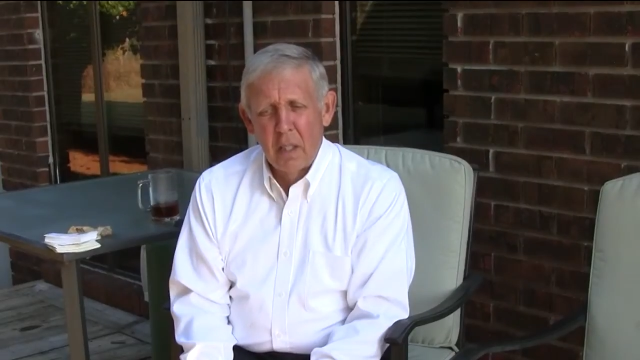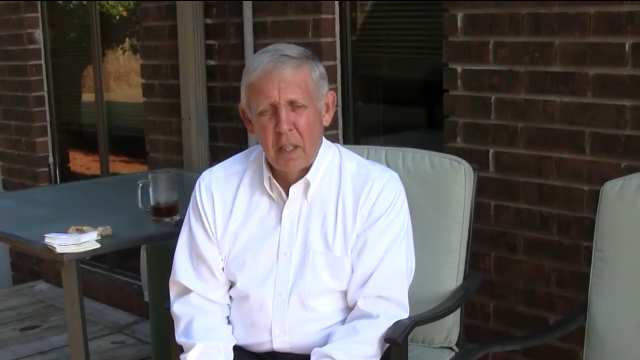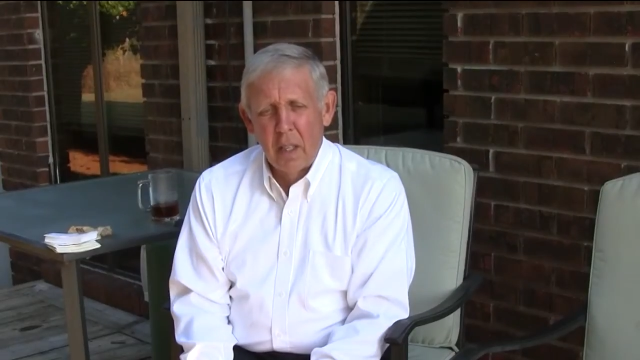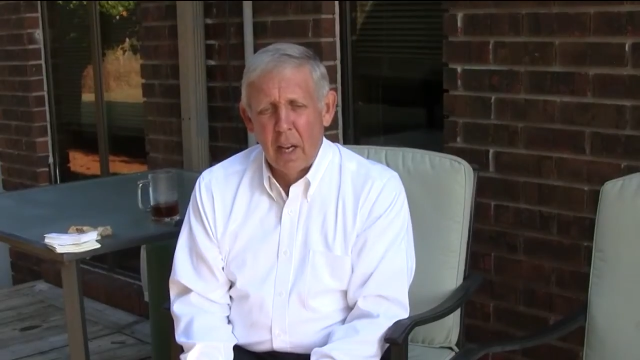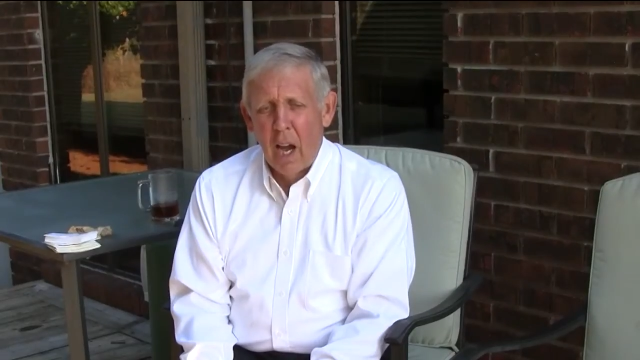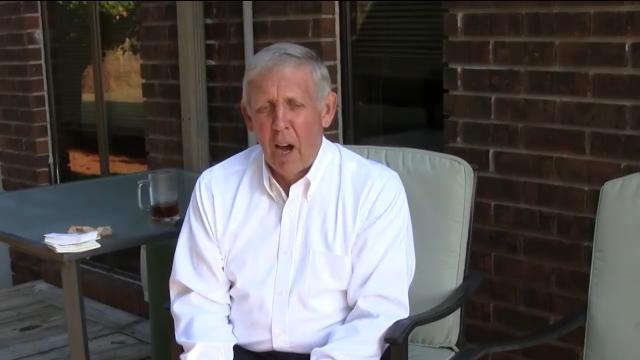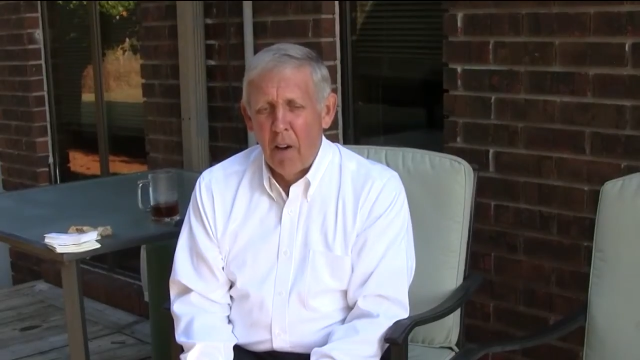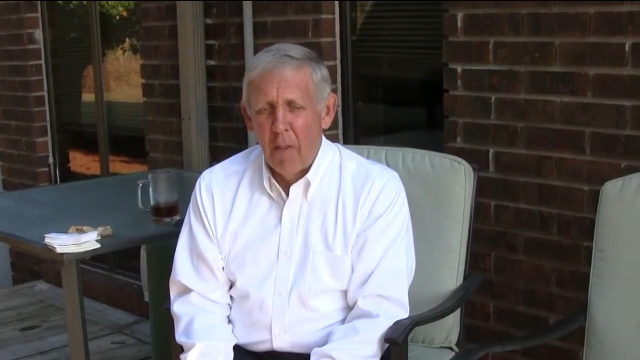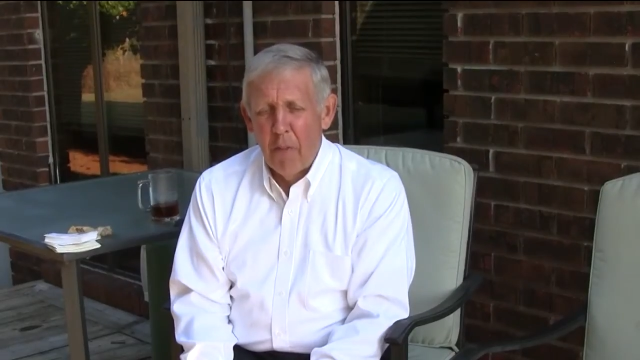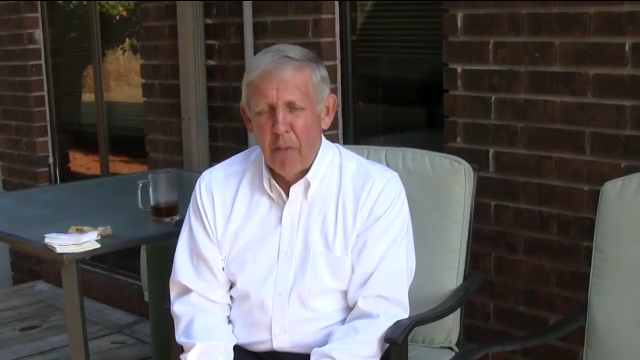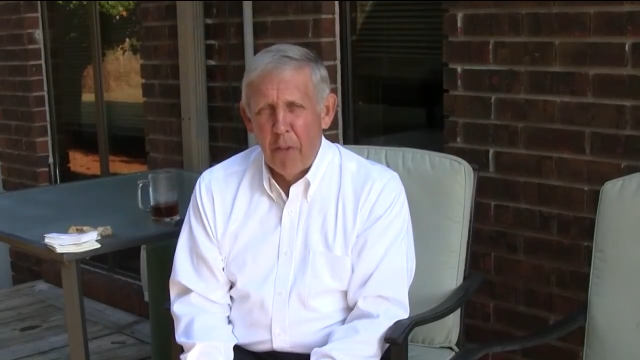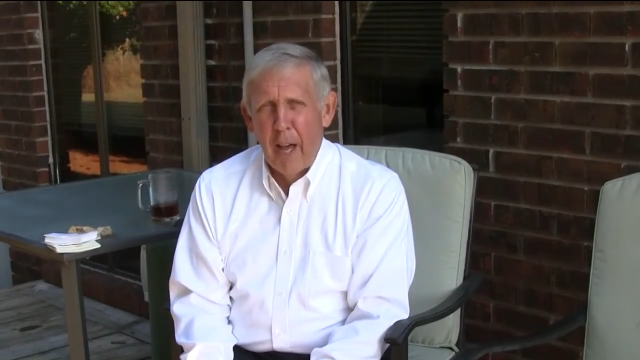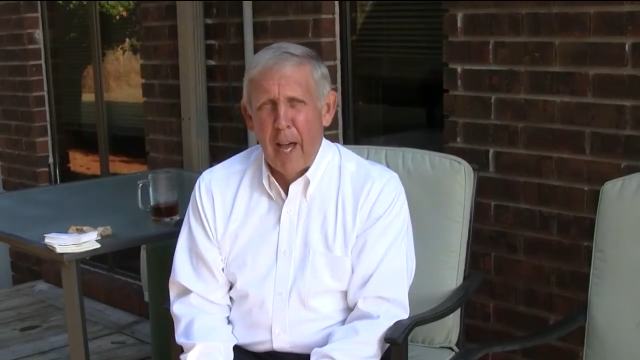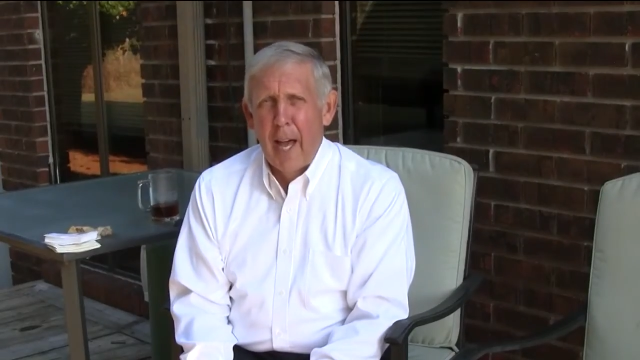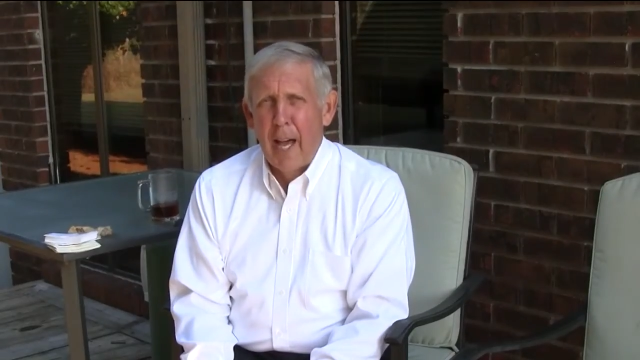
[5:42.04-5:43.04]
And I'll
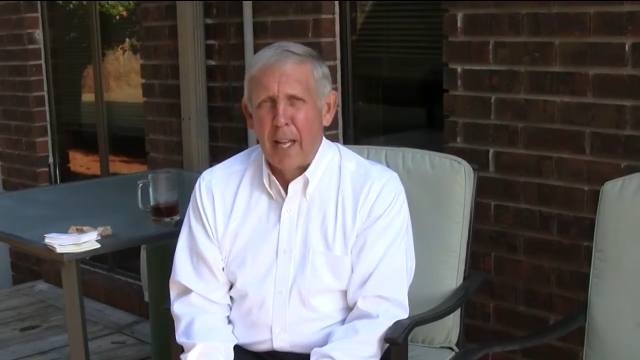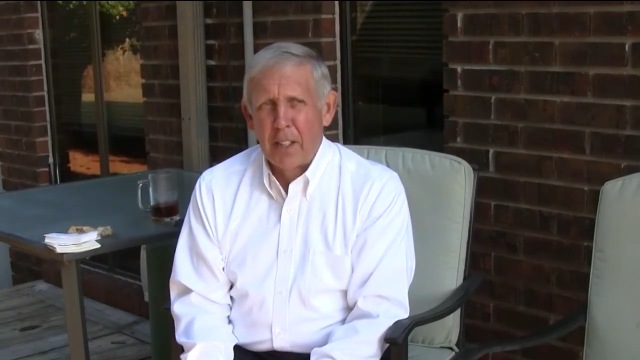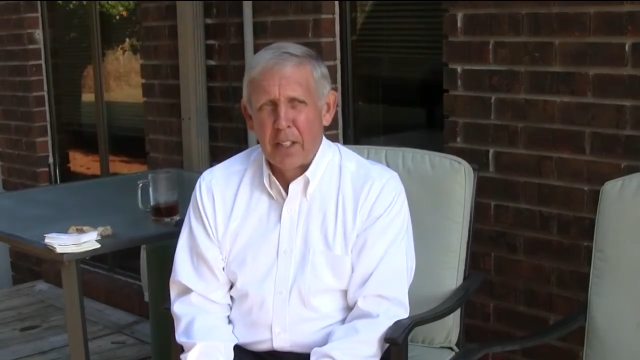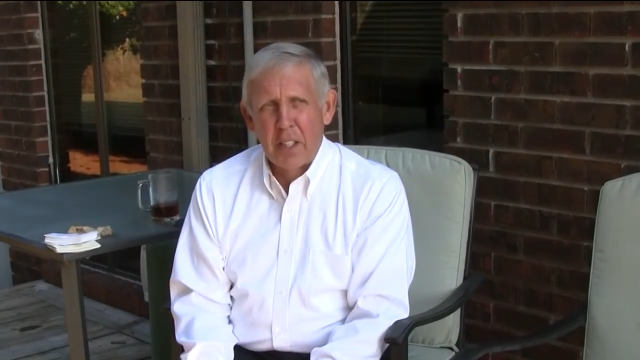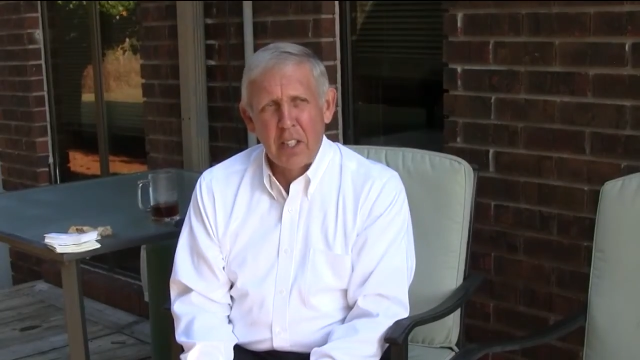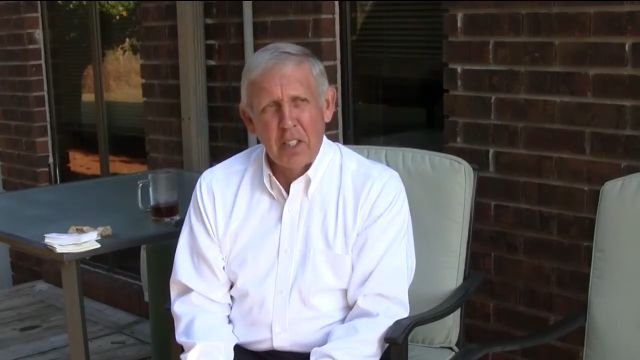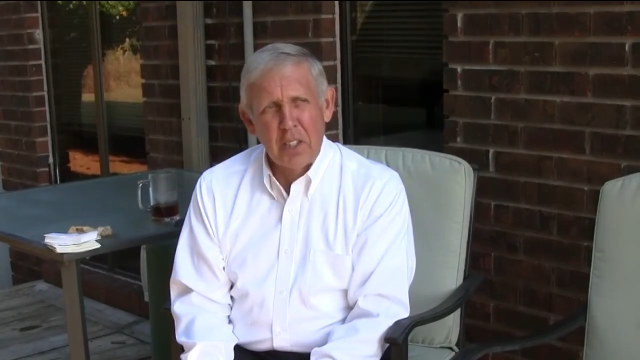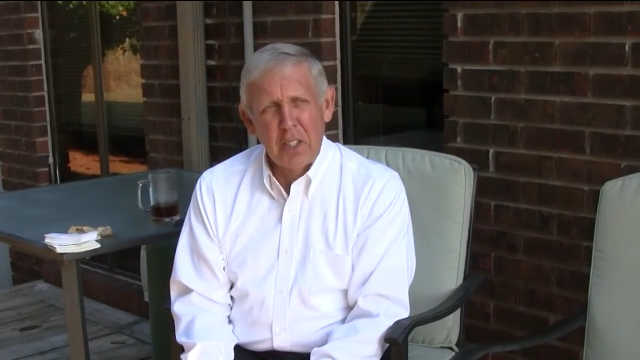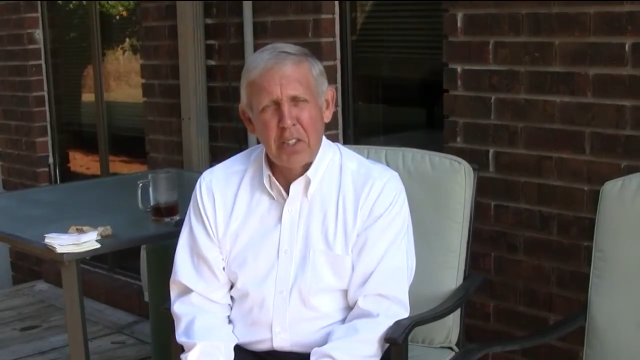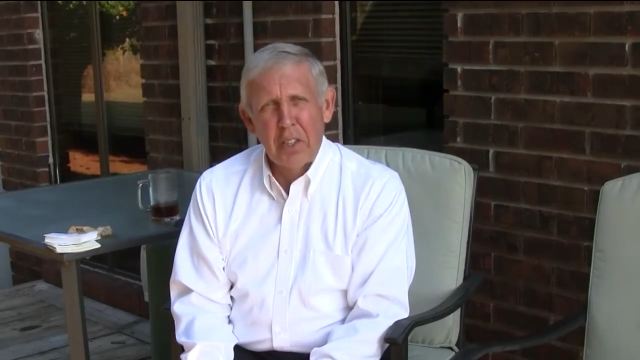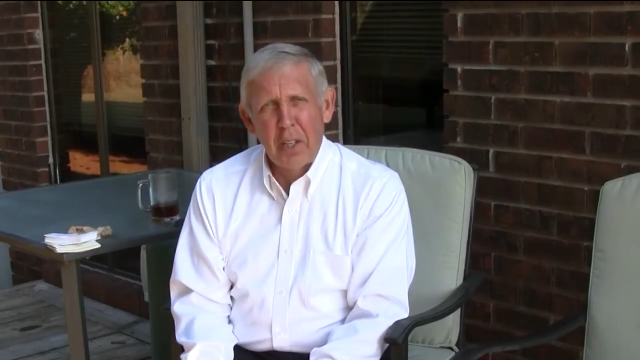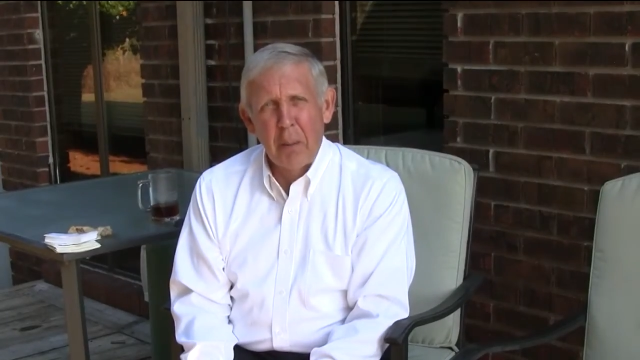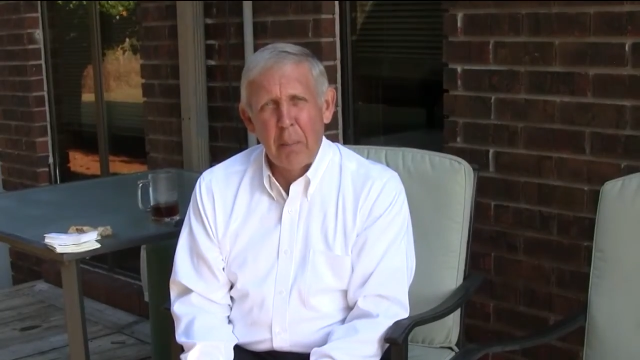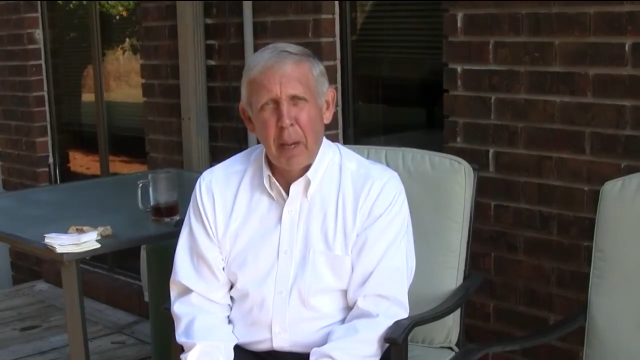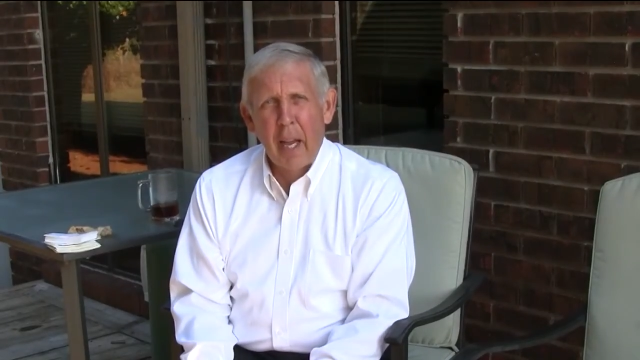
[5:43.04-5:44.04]
fight to get this
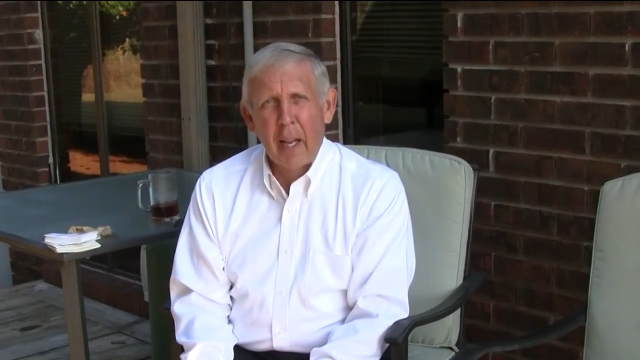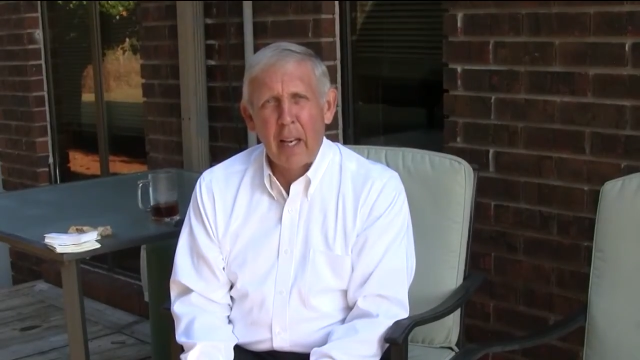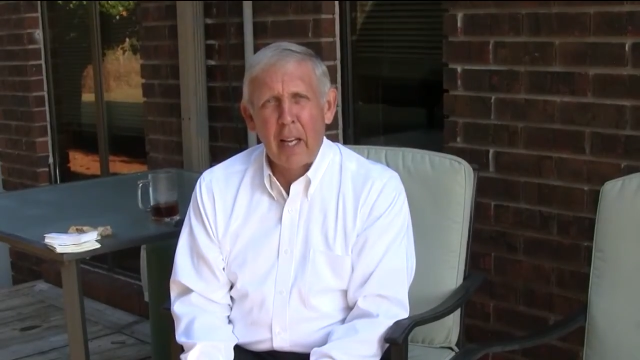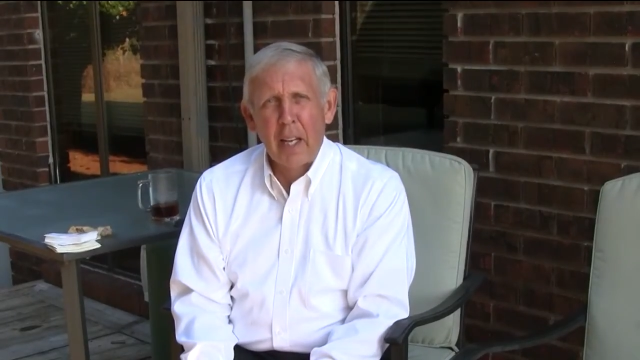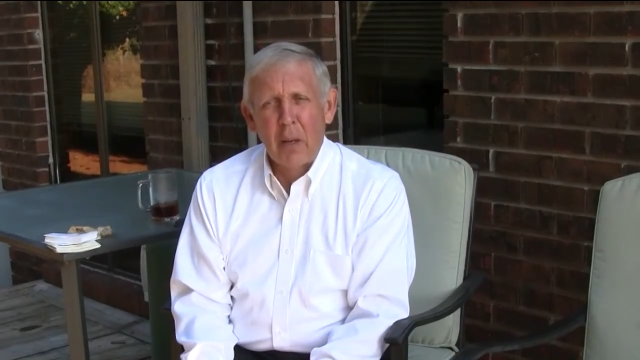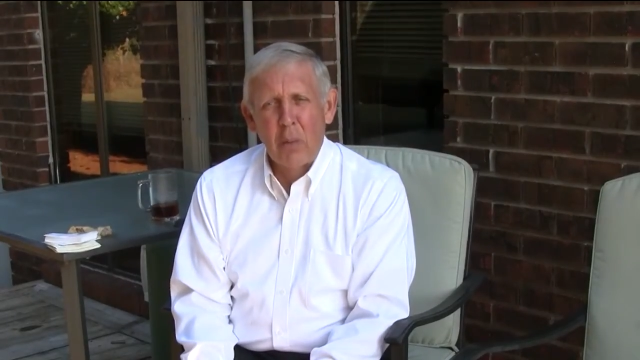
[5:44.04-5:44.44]
thing back like